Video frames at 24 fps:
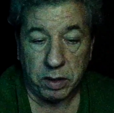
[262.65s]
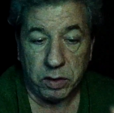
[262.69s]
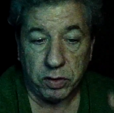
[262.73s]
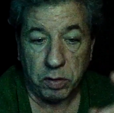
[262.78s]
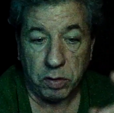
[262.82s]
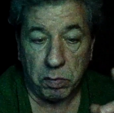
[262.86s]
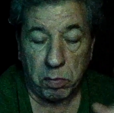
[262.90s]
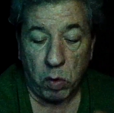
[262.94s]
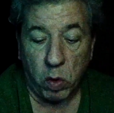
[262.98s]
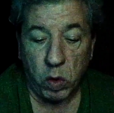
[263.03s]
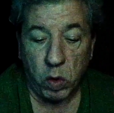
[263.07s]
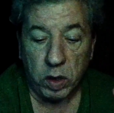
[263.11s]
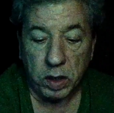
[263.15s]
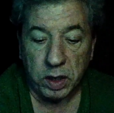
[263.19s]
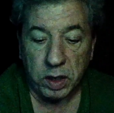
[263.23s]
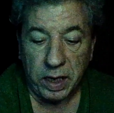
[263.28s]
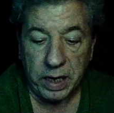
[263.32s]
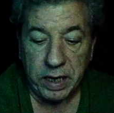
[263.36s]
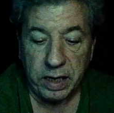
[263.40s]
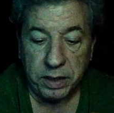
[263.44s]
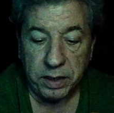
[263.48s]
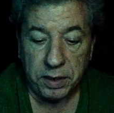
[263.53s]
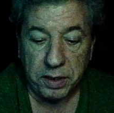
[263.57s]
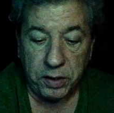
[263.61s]
The more
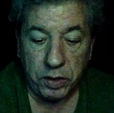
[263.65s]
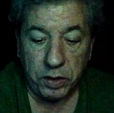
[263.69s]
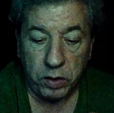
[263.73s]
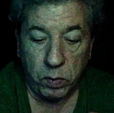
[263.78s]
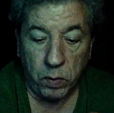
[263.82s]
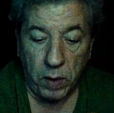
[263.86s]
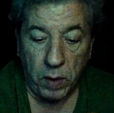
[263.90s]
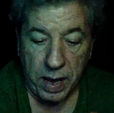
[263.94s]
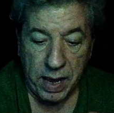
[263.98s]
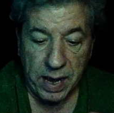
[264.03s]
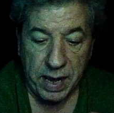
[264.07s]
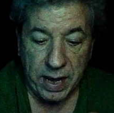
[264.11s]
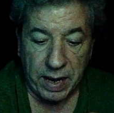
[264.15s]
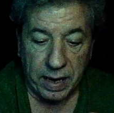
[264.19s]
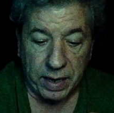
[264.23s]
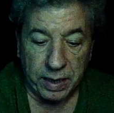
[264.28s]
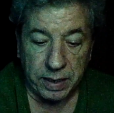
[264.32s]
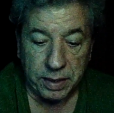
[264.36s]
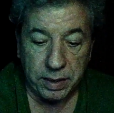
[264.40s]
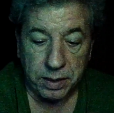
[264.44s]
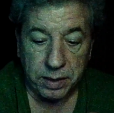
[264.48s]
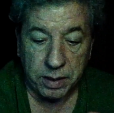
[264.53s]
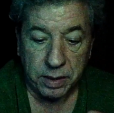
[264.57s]
light that you add,